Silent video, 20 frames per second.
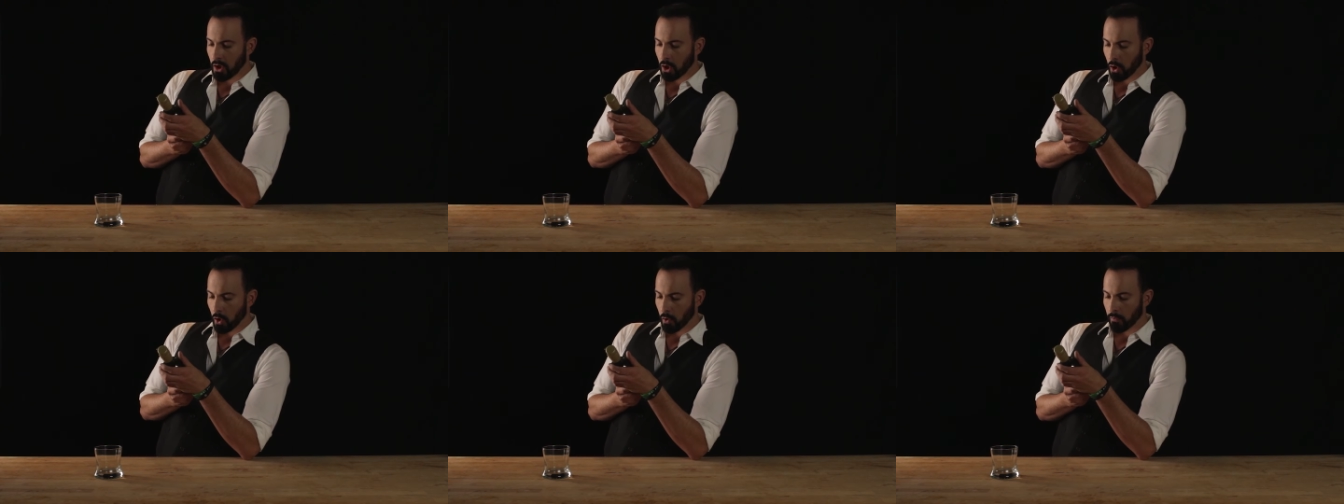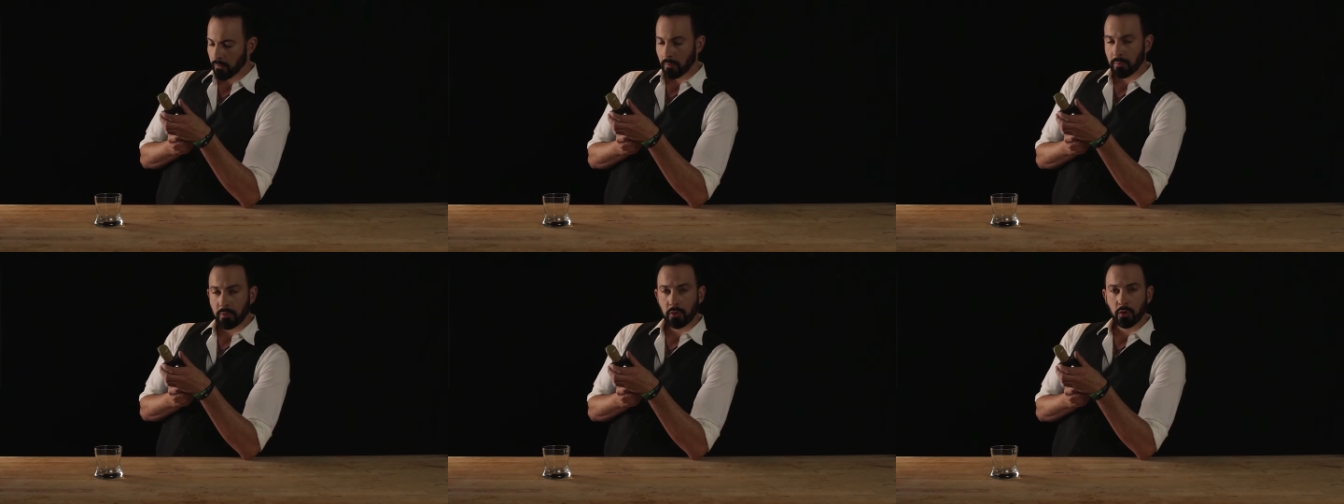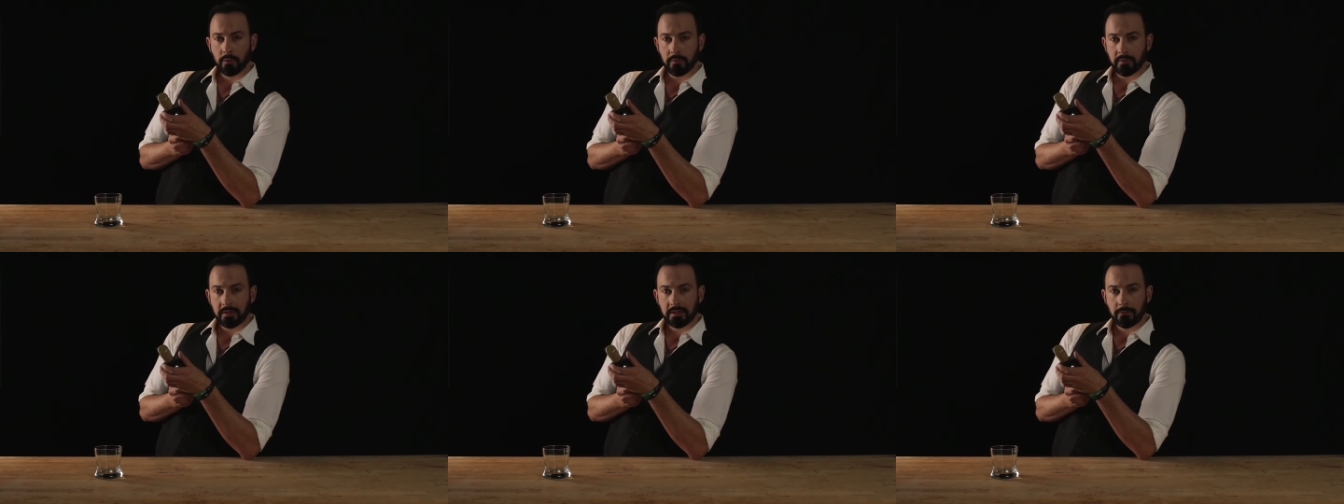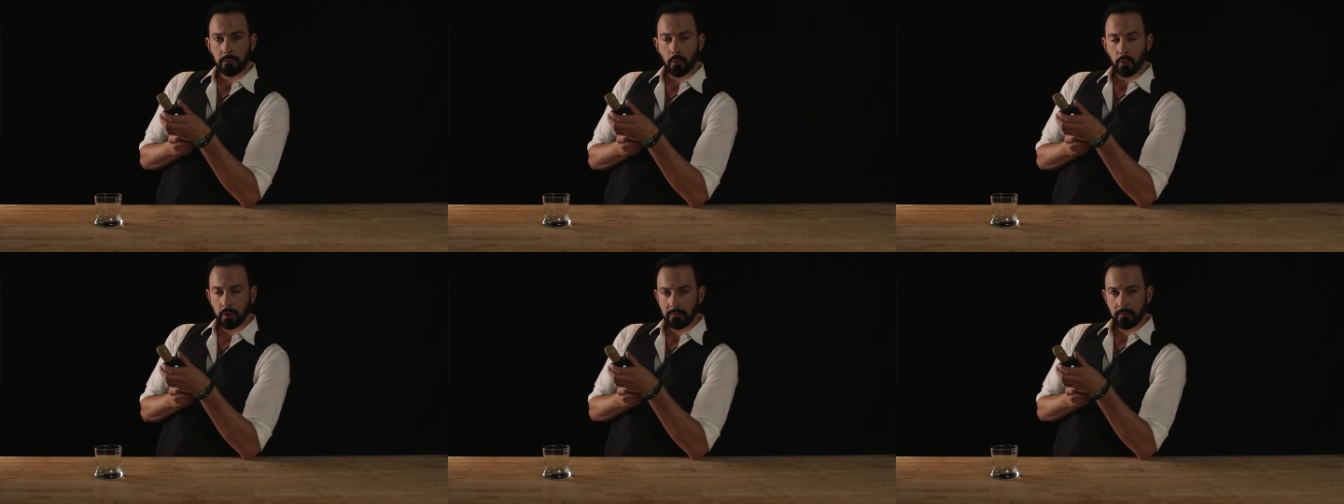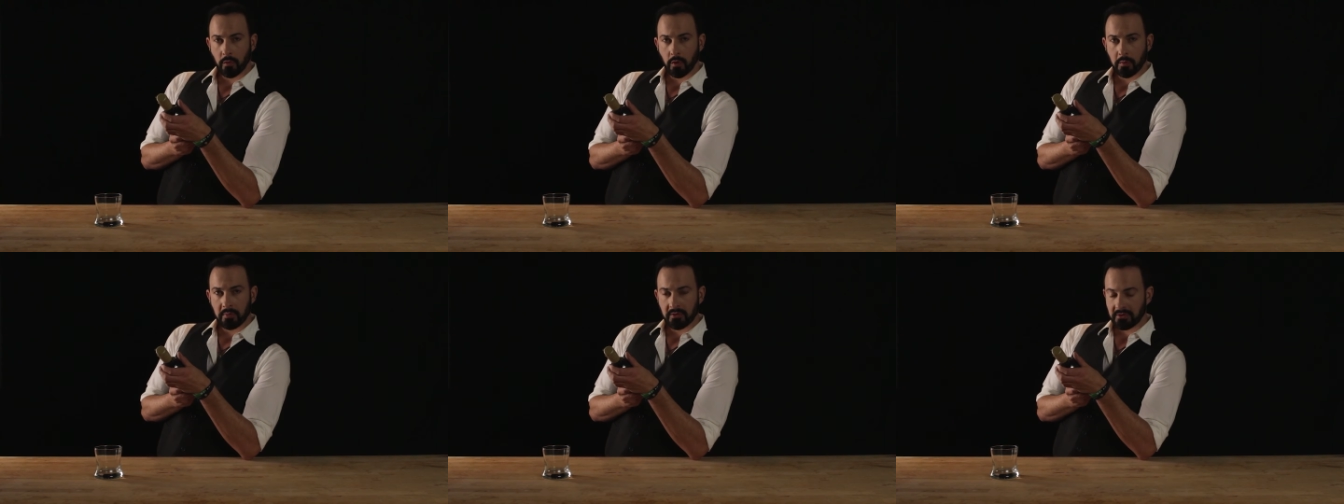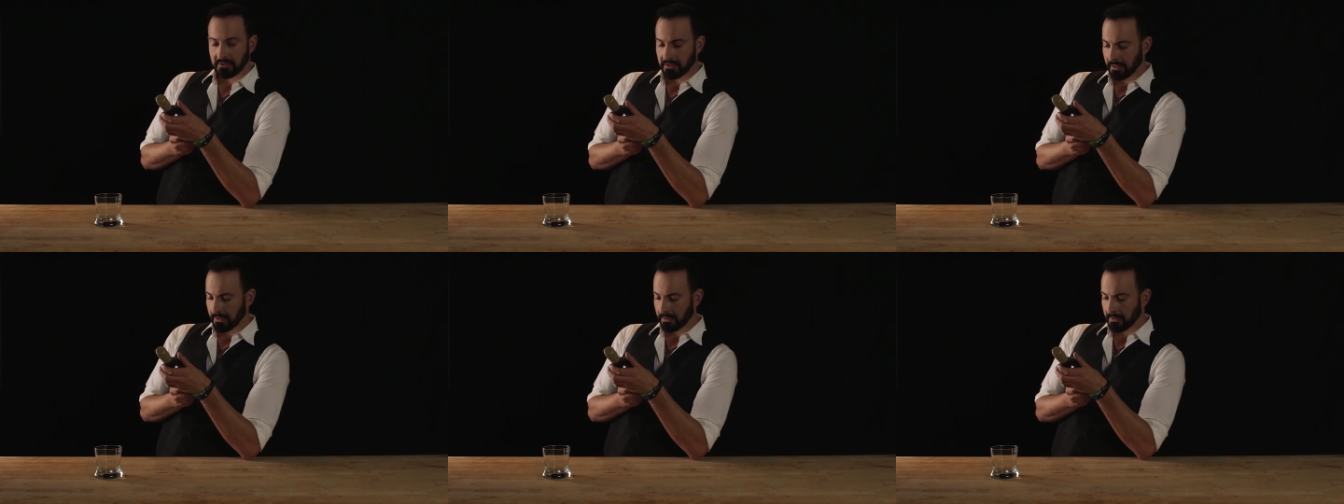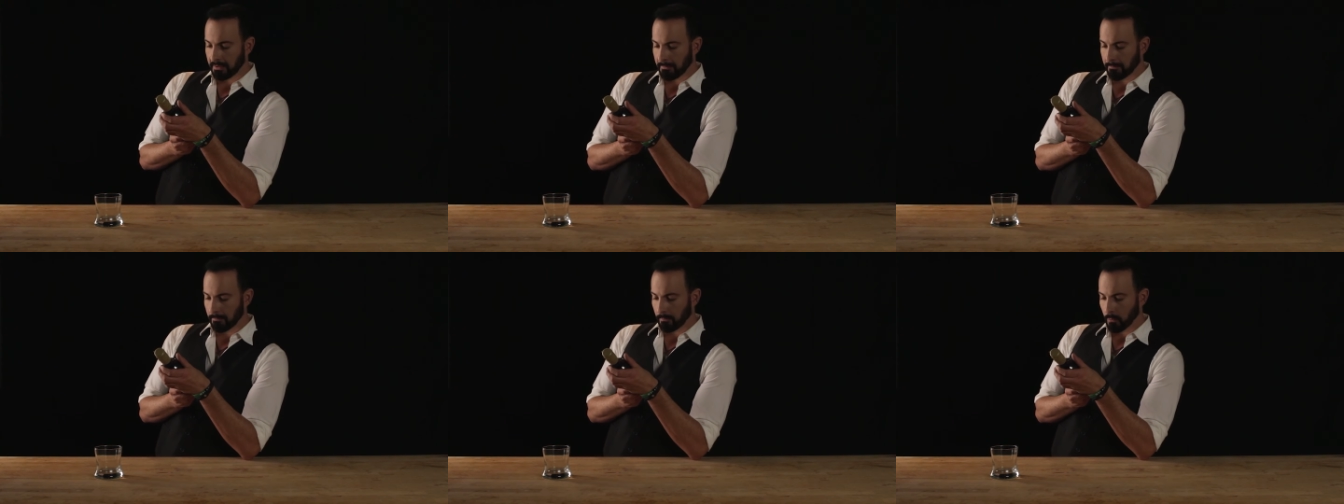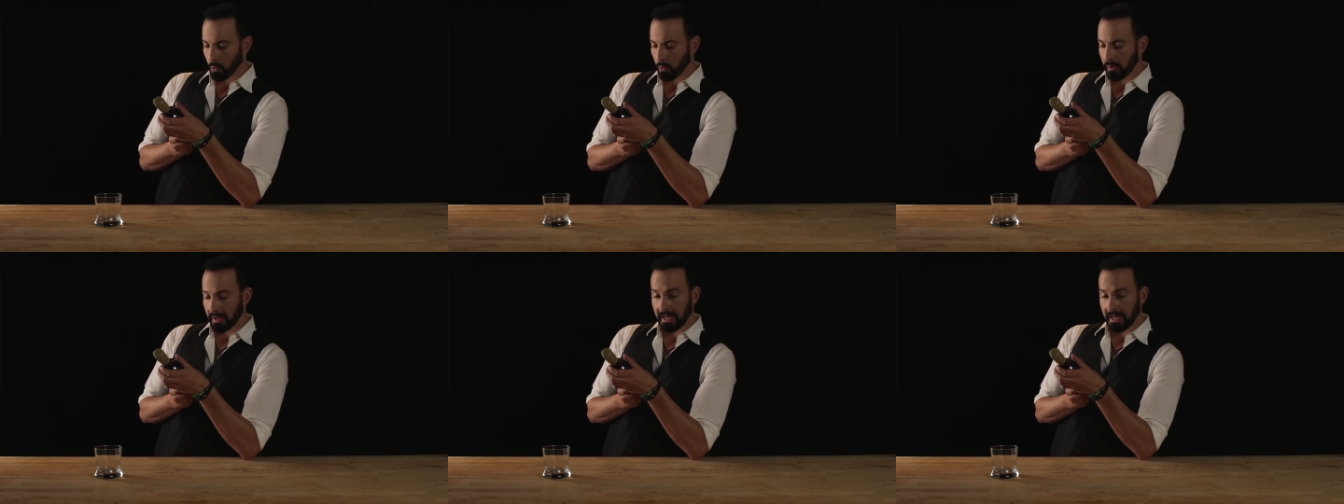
overproof. It's 44% or